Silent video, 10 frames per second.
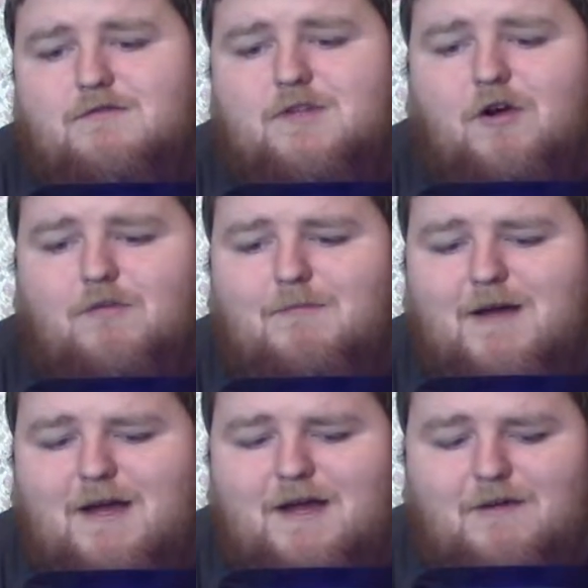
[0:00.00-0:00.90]
told
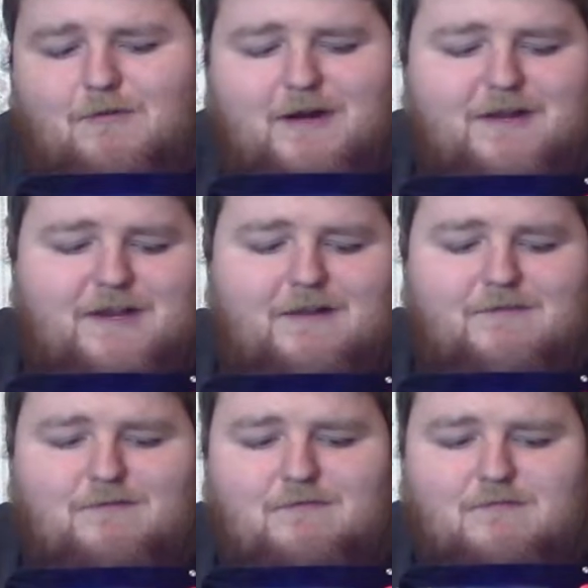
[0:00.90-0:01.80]
what I
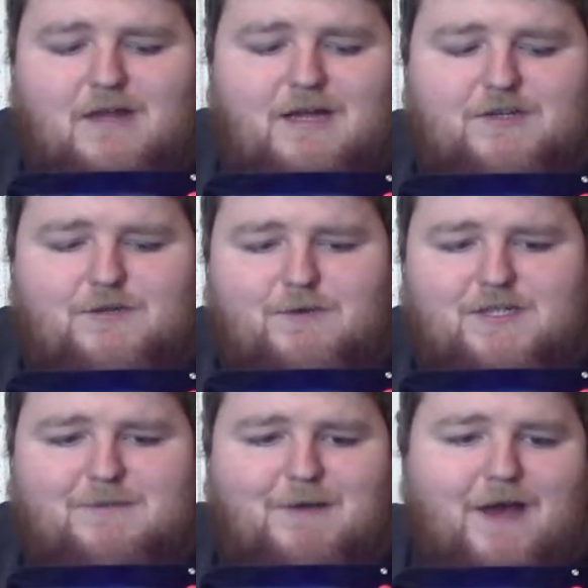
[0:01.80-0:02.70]
didn't like too
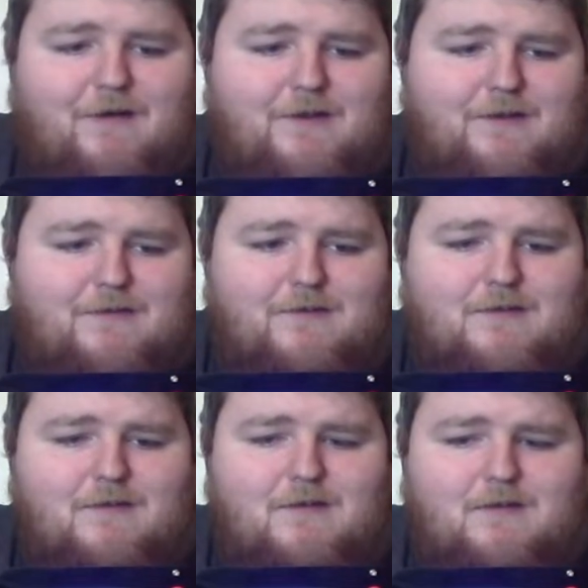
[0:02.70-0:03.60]
much about it,
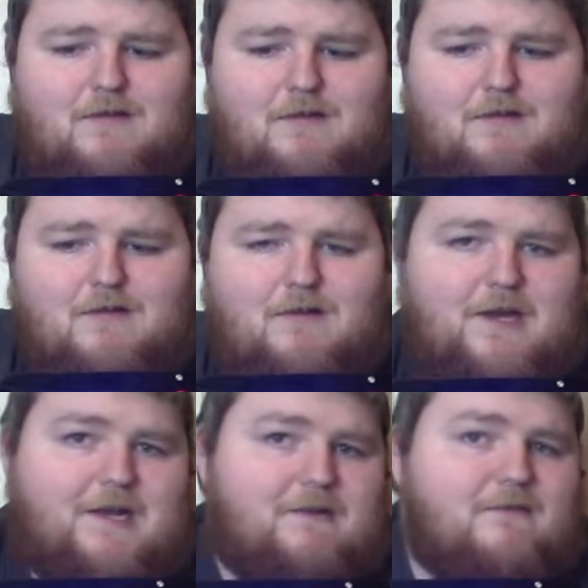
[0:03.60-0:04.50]

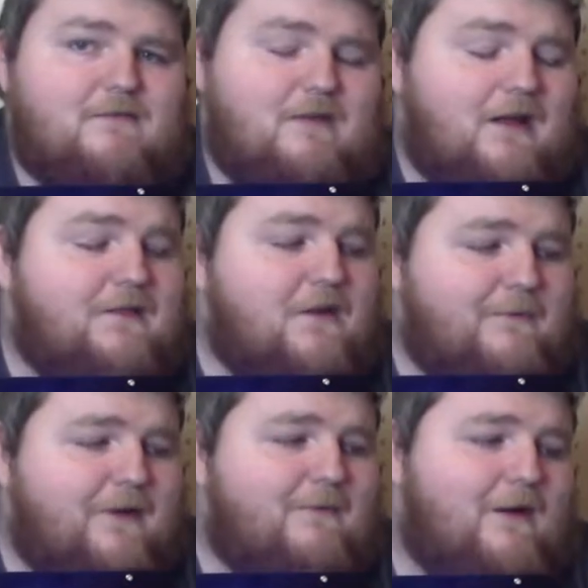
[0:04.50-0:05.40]
and a little
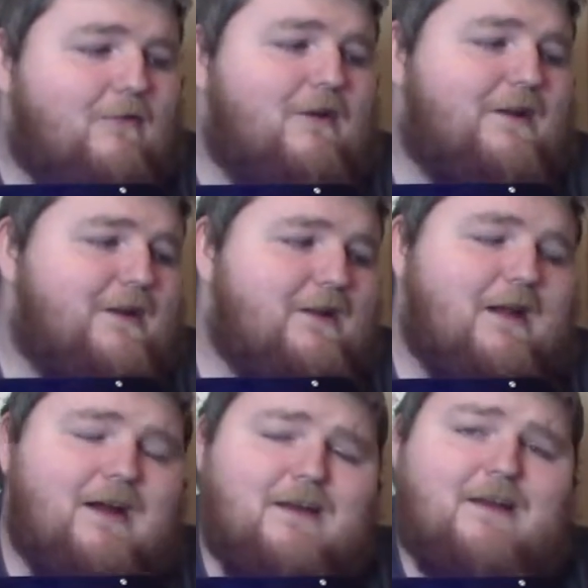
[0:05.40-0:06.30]
bit about what I did
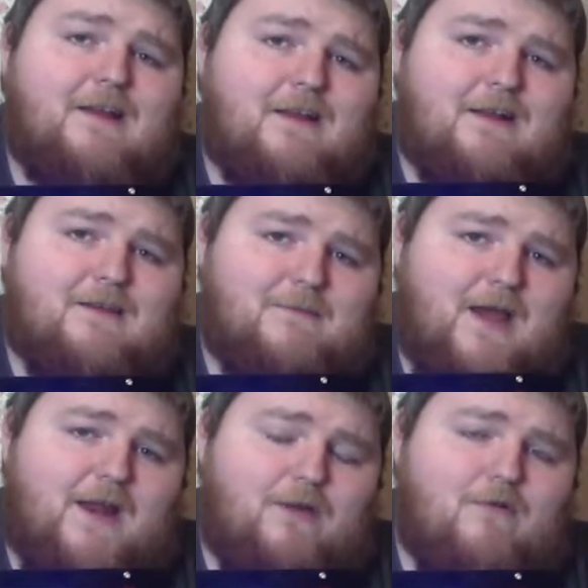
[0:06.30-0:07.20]
like. I did like the
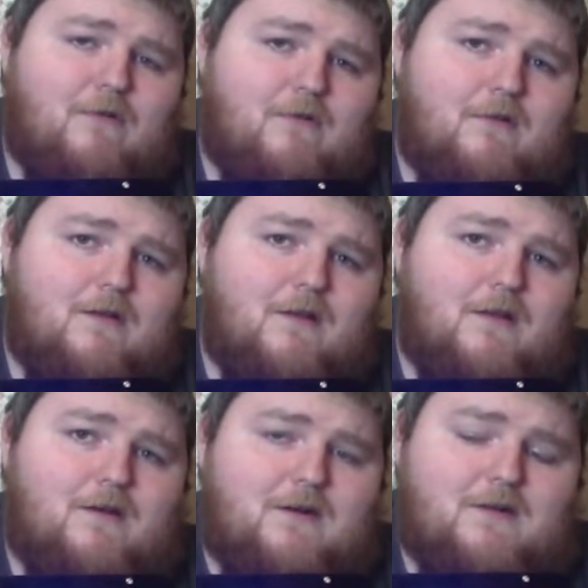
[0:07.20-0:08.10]
manual.
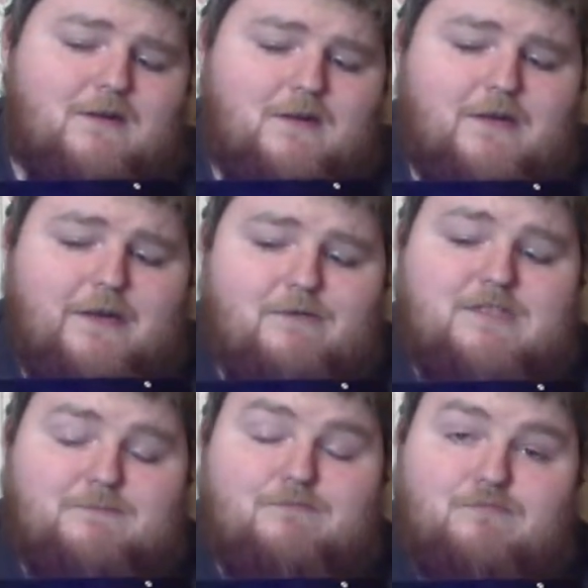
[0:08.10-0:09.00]
It
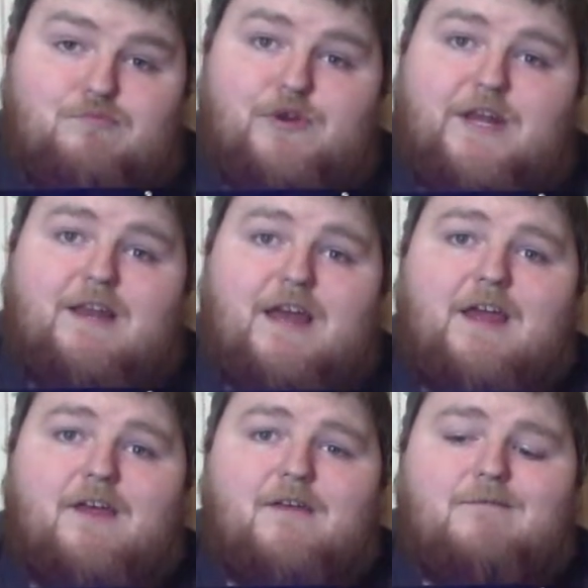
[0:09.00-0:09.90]
was pretty
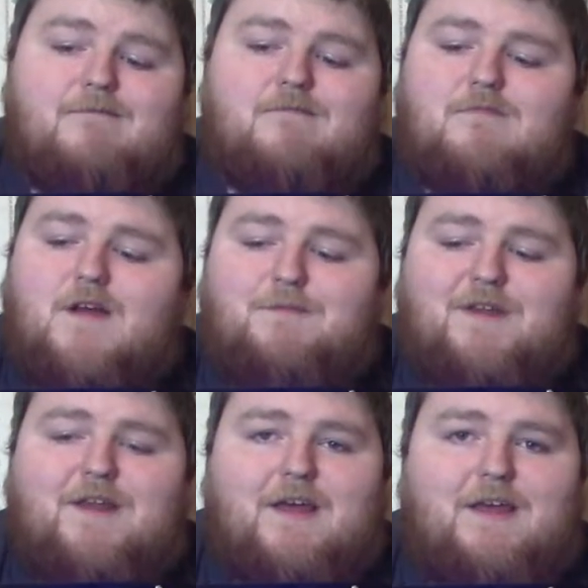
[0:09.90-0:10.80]
dang up
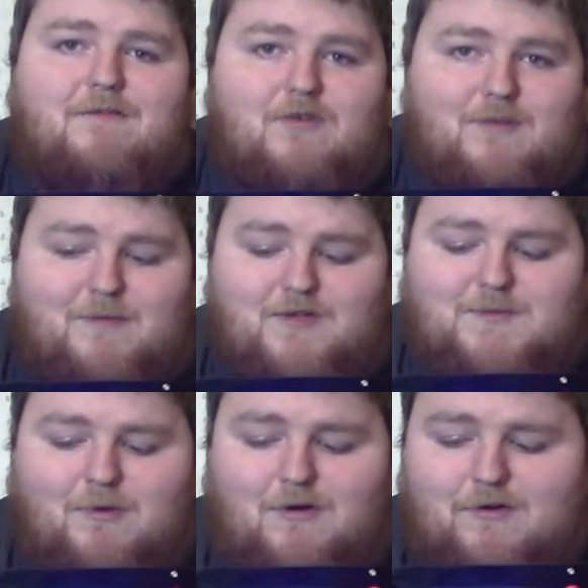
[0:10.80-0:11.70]
to date for the
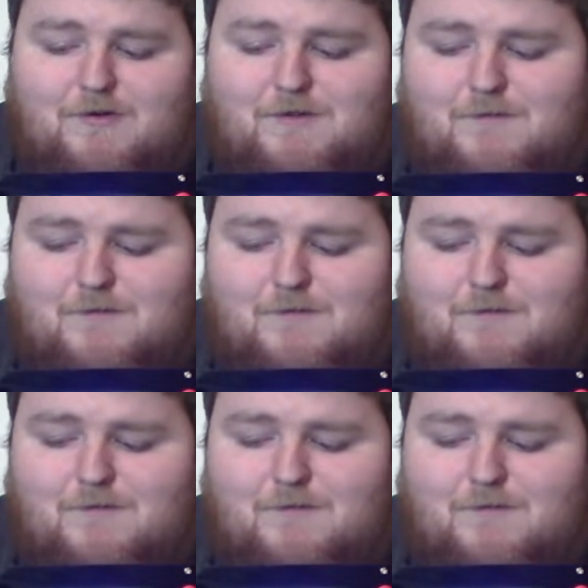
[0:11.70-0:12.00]
most part.